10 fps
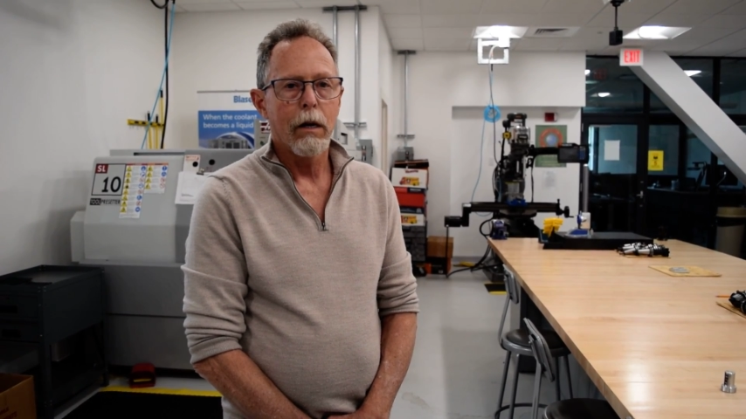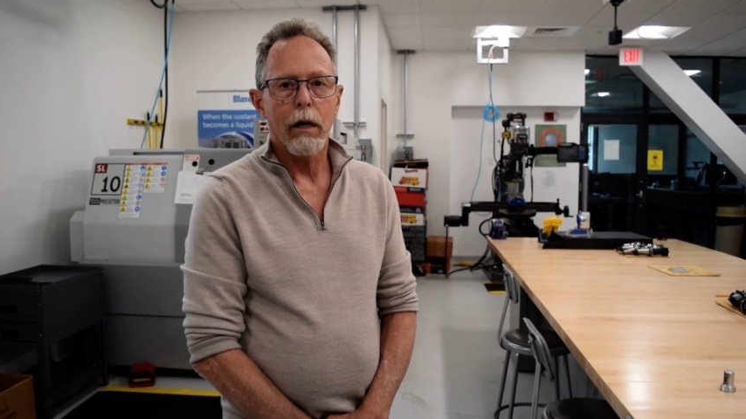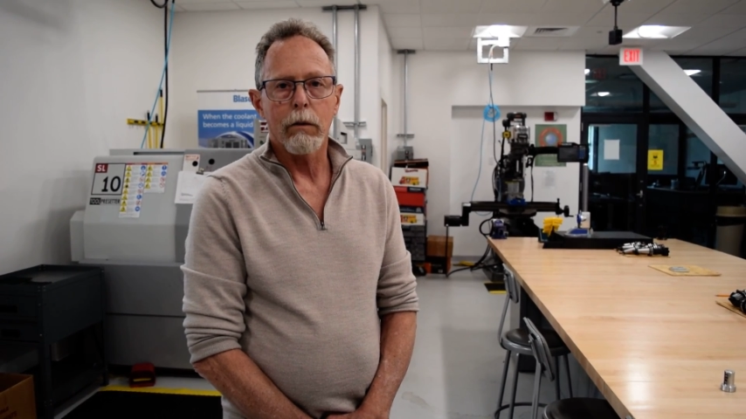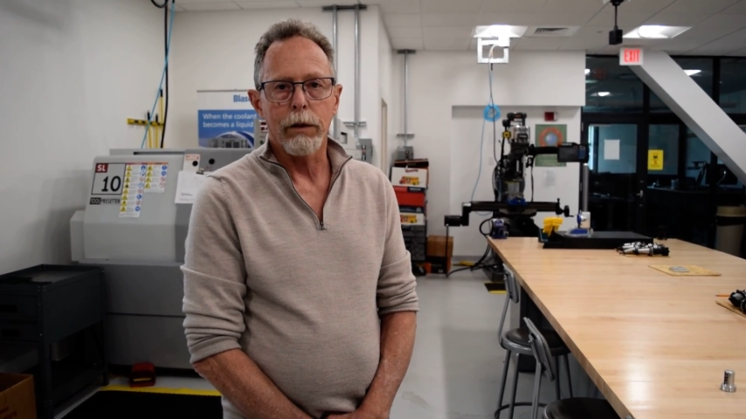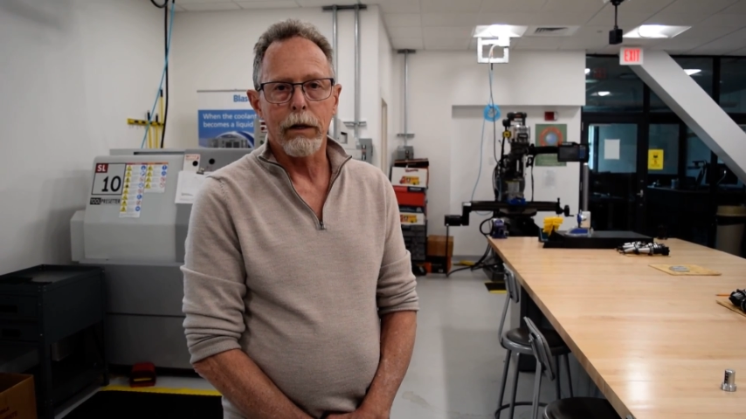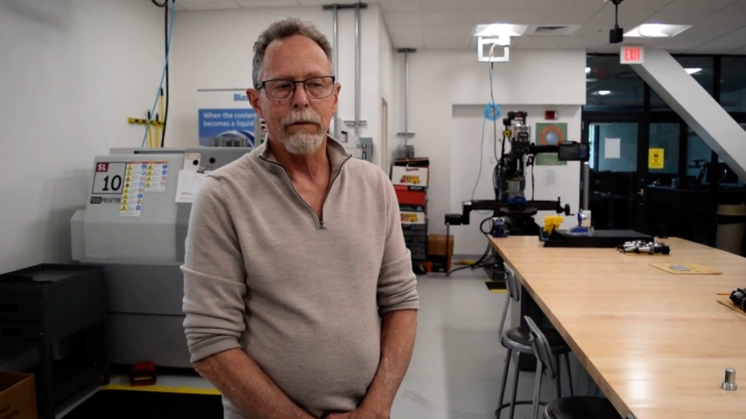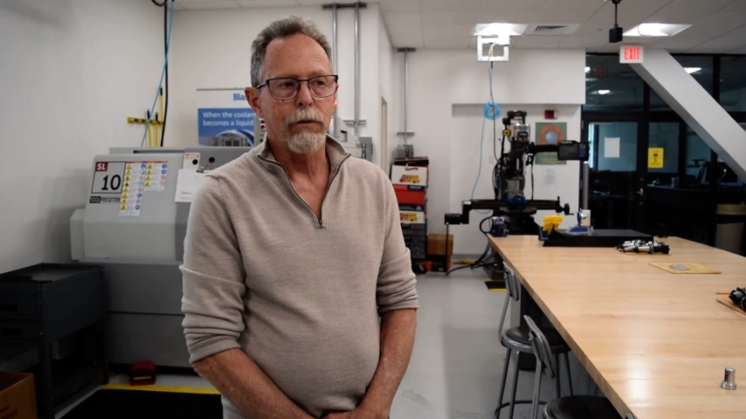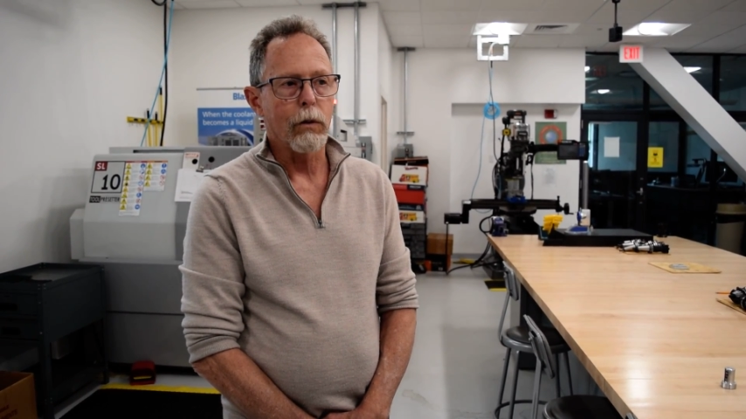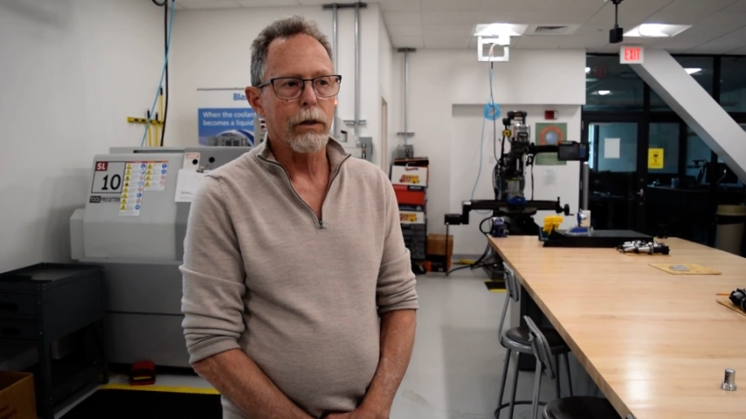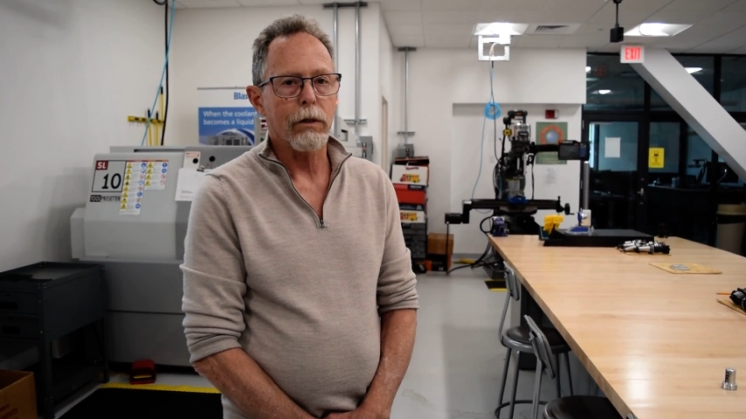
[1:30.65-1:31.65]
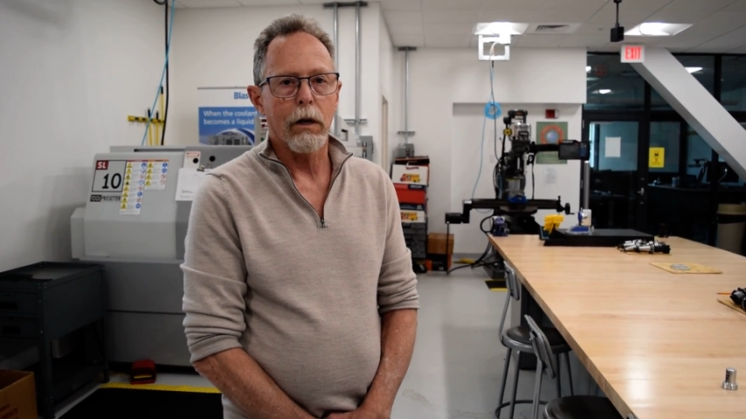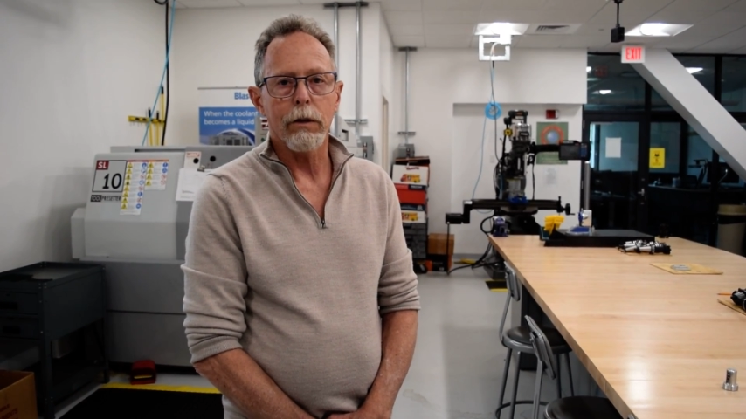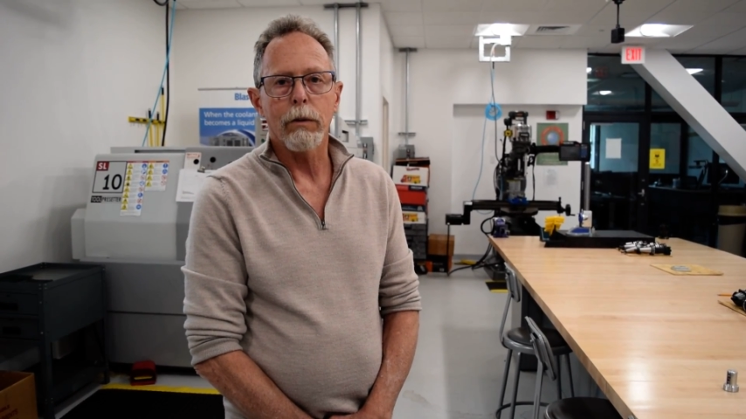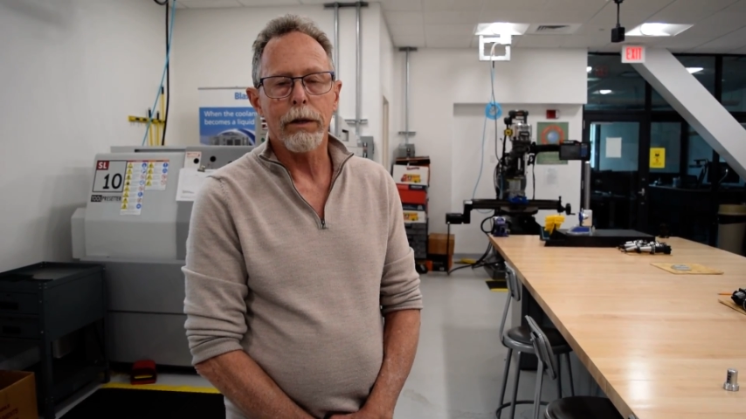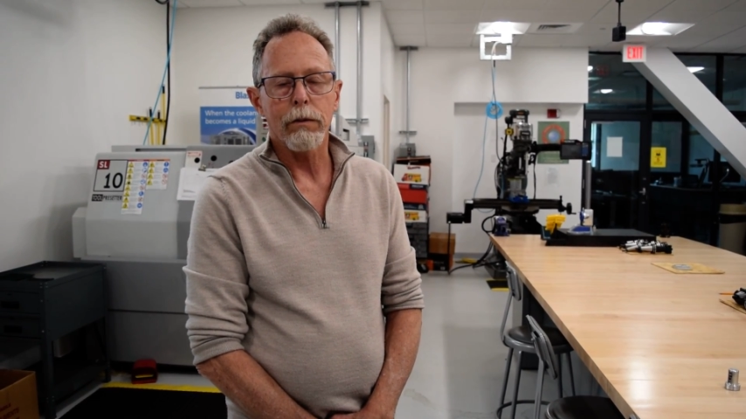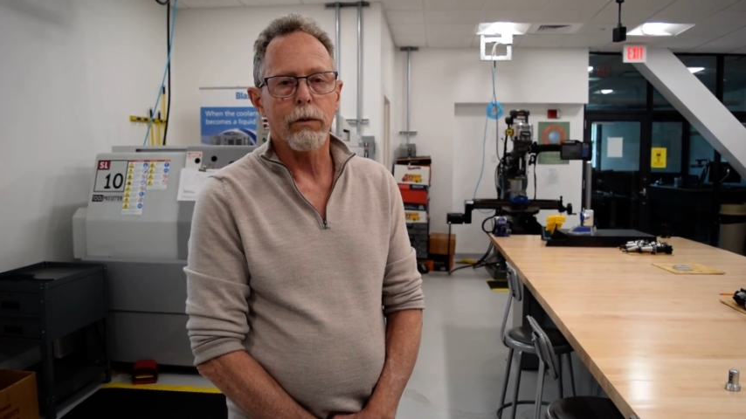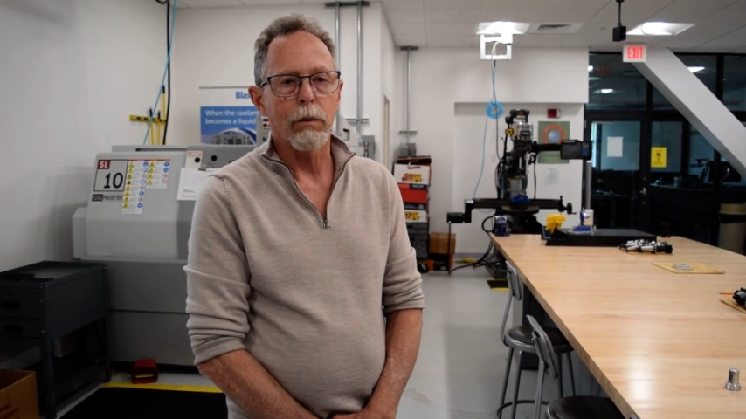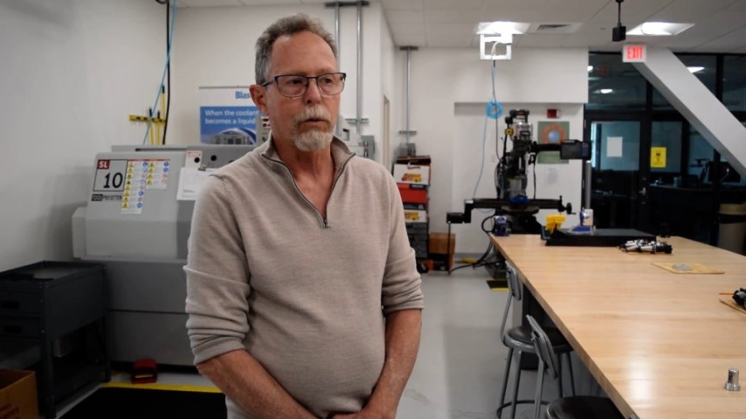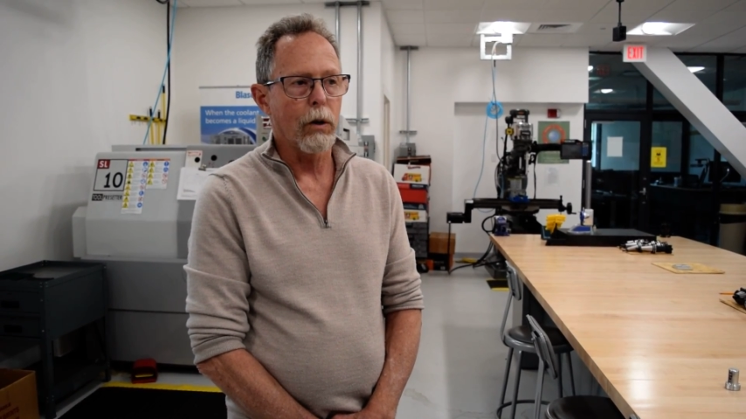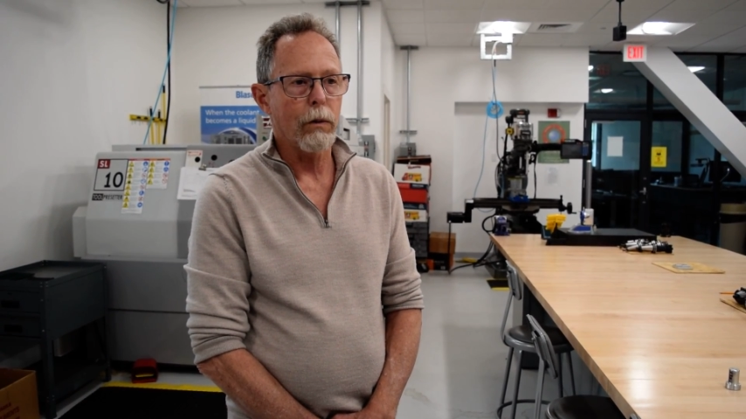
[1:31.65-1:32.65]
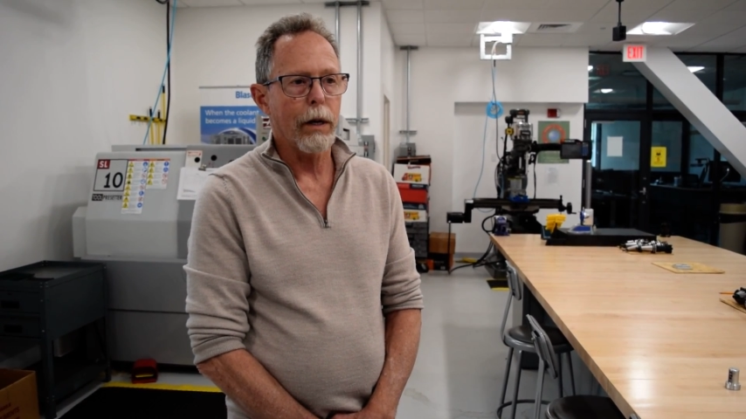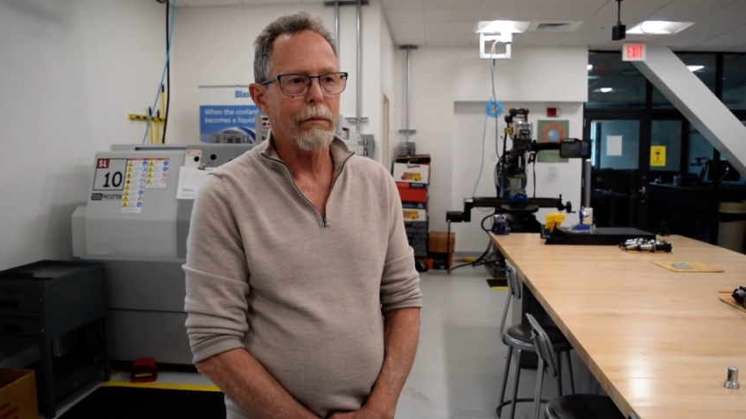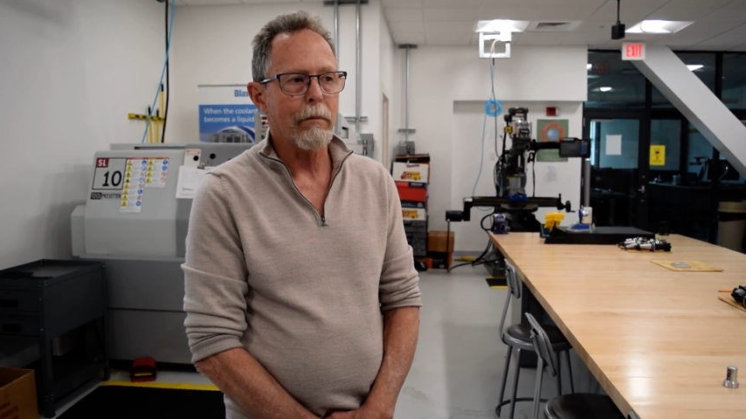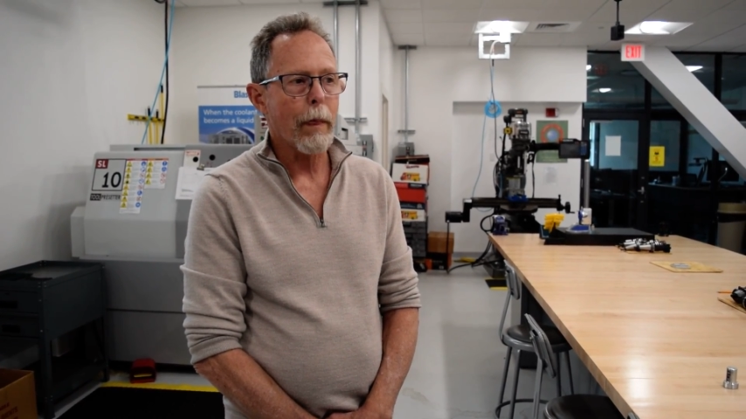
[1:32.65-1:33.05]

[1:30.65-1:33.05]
are reinforced all the way through the program.